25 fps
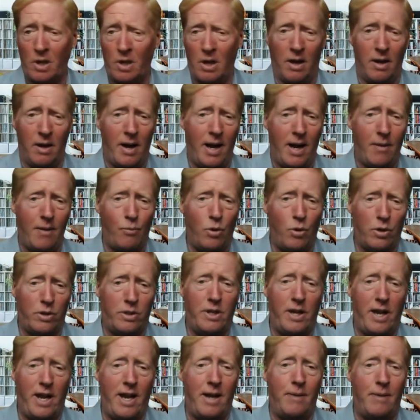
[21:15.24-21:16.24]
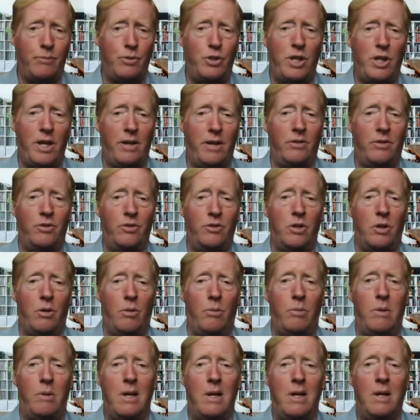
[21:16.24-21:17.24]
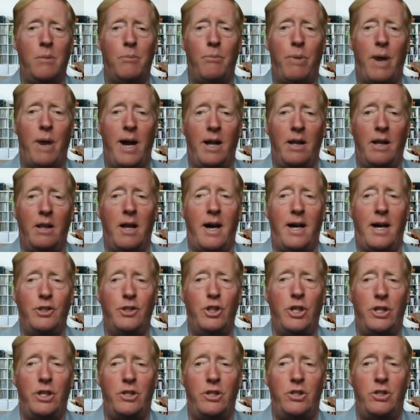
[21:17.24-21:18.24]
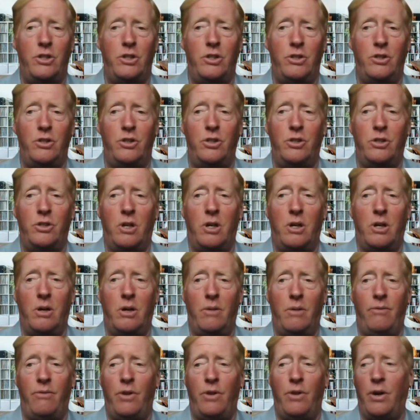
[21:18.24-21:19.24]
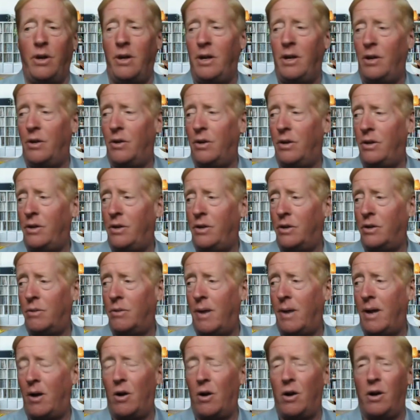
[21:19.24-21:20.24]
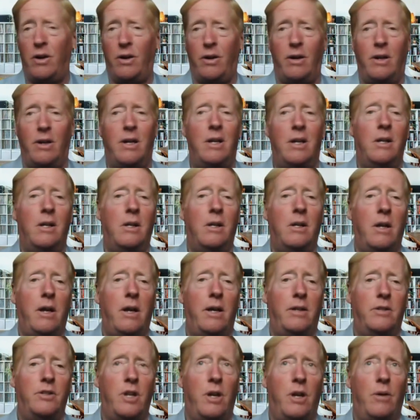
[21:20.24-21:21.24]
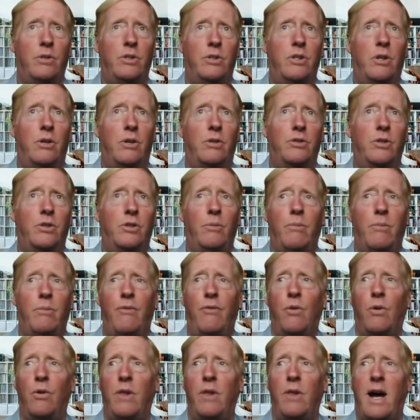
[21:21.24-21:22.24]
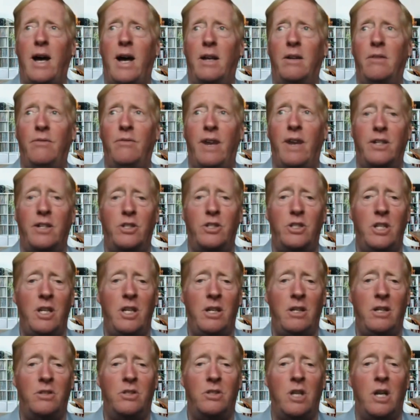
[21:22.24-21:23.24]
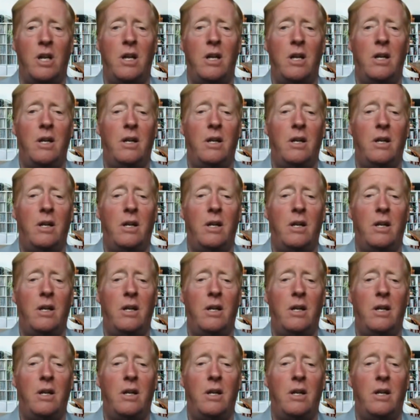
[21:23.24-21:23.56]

I've worked at Amgen, so biologics is very near and dear to my heart, as I was also before that in vaccines,